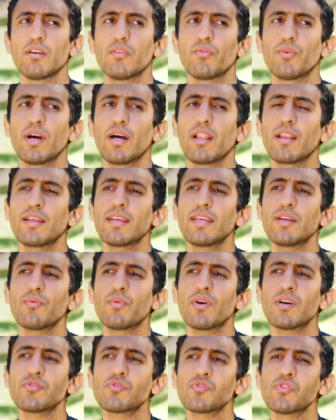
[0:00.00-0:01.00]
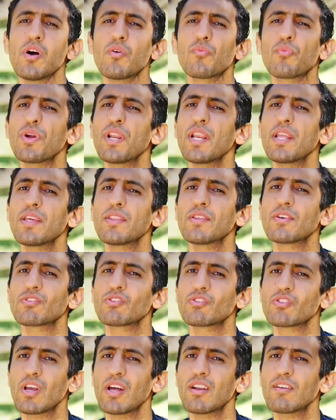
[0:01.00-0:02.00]
Well, he was not really the
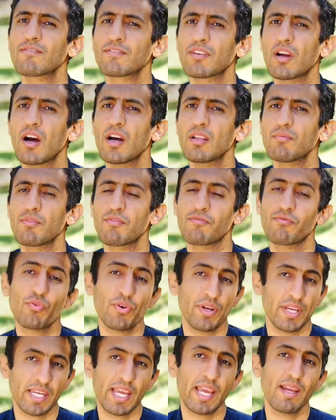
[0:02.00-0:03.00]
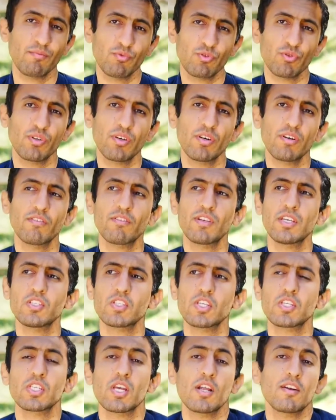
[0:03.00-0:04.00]
son of God before he came to earth. He's
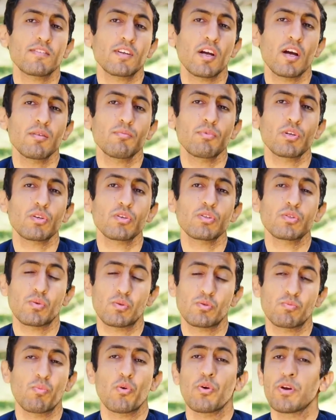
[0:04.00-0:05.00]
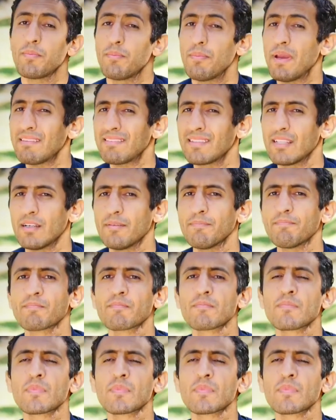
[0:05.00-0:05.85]
the son of God because he was born in Bethlehem.